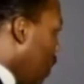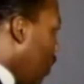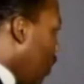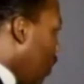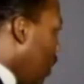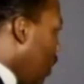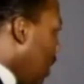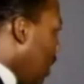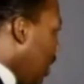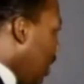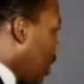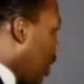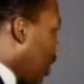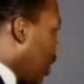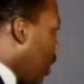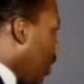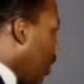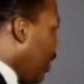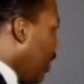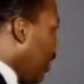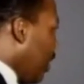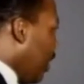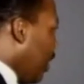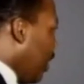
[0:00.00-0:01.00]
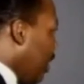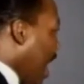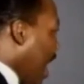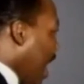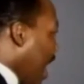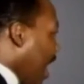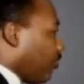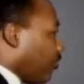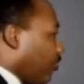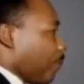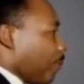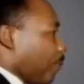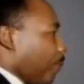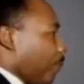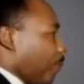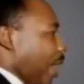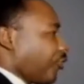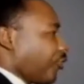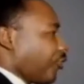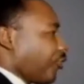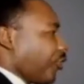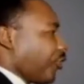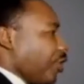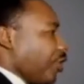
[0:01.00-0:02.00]
No Lincolnian
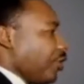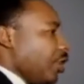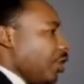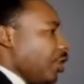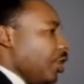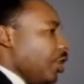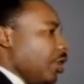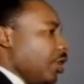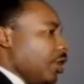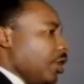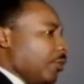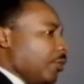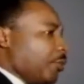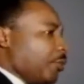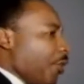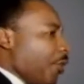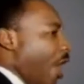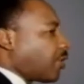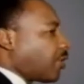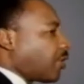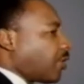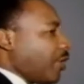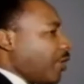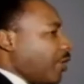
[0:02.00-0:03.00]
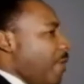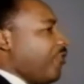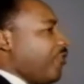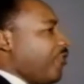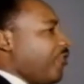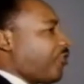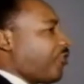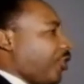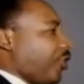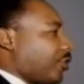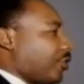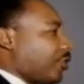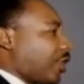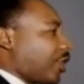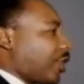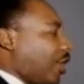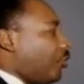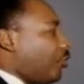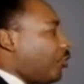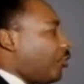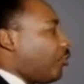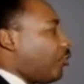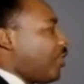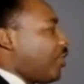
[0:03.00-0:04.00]
Emancipation Proclamation
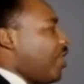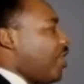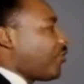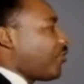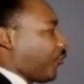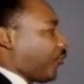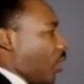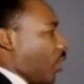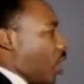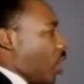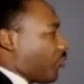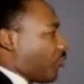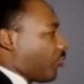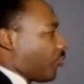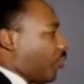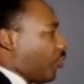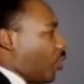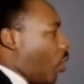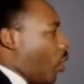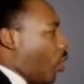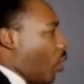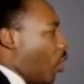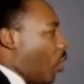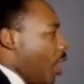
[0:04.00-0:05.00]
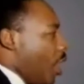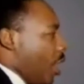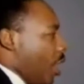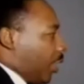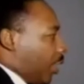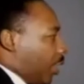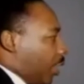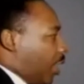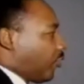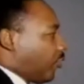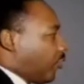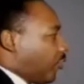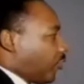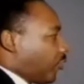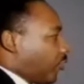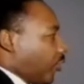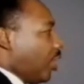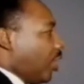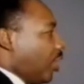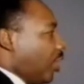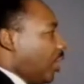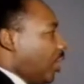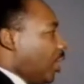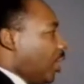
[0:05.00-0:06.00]
can do this for us. No
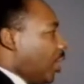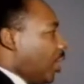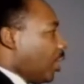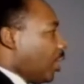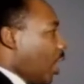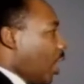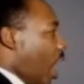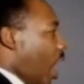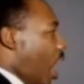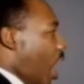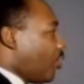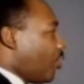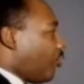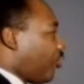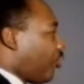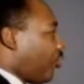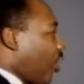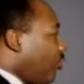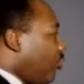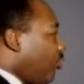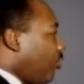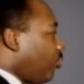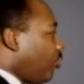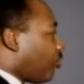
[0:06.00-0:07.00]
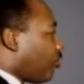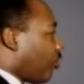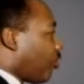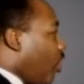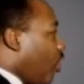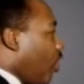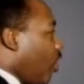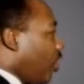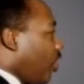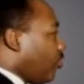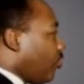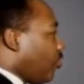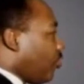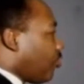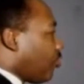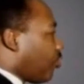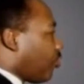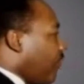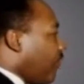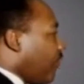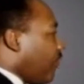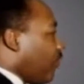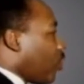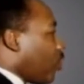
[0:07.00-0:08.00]
Kennedyan or
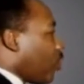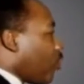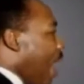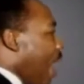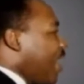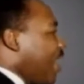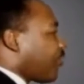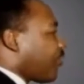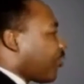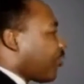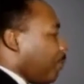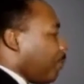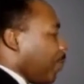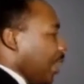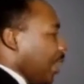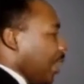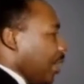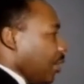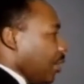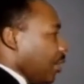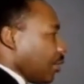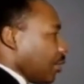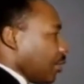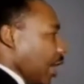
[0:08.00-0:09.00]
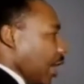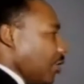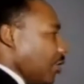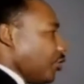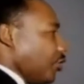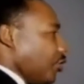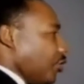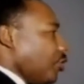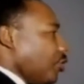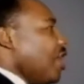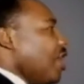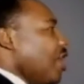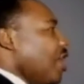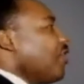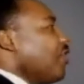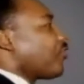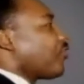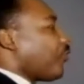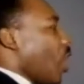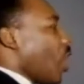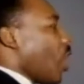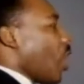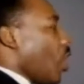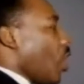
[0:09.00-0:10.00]
Johnsonian Civil Rights Bill can do
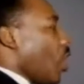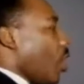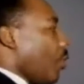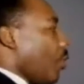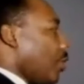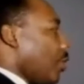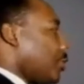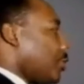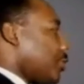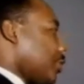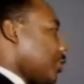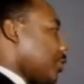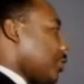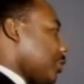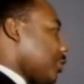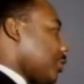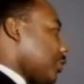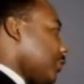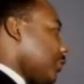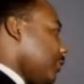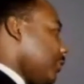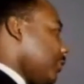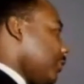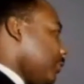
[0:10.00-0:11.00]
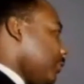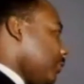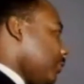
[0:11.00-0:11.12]
this for us.